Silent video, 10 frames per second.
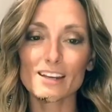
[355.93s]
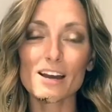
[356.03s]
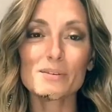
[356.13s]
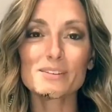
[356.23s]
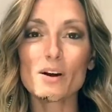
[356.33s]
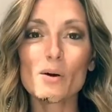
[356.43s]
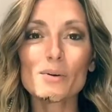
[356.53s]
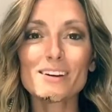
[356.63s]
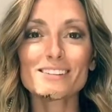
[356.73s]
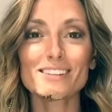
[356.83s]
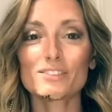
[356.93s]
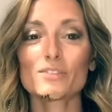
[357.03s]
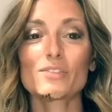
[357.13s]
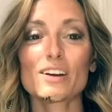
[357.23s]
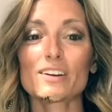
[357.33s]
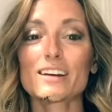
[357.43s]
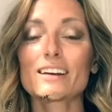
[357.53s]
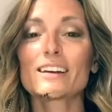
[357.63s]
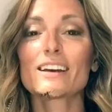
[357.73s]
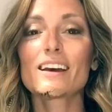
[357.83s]
I was always such a fairy,
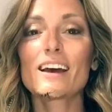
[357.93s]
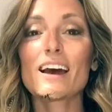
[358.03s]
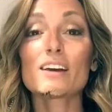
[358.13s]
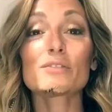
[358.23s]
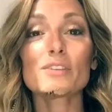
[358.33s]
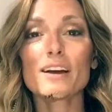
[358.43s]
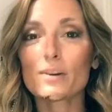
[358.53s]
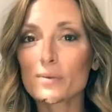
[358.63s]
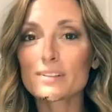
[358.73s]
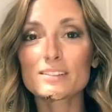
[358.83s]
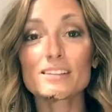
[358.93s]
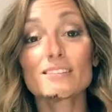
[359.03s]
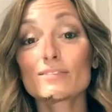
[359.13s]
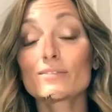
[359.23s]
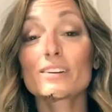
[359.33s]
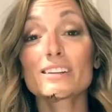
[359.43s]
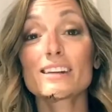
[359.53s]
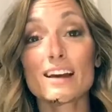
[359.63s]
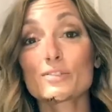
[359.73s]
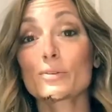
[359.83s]
and flying was really
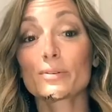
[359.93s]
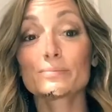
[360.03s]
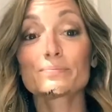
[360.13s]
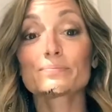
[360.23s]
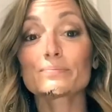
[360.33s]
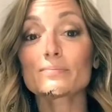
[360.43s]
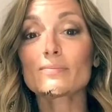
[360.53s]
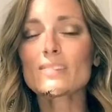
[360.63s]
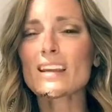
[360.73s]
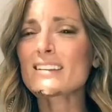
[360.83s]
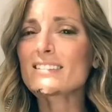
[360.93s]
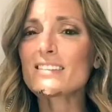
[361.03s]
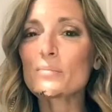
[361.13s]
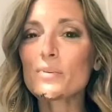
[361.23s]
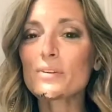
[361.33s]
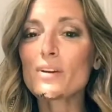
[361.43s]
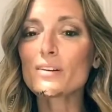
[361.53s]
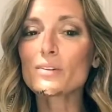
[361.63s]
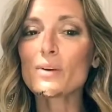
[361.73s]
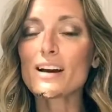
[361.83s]
natural. And somewhere along
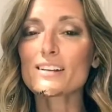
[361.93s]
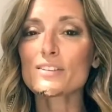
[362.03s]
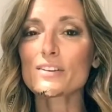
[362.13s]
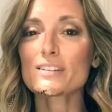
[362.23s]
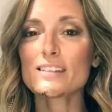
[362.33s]
the way, I started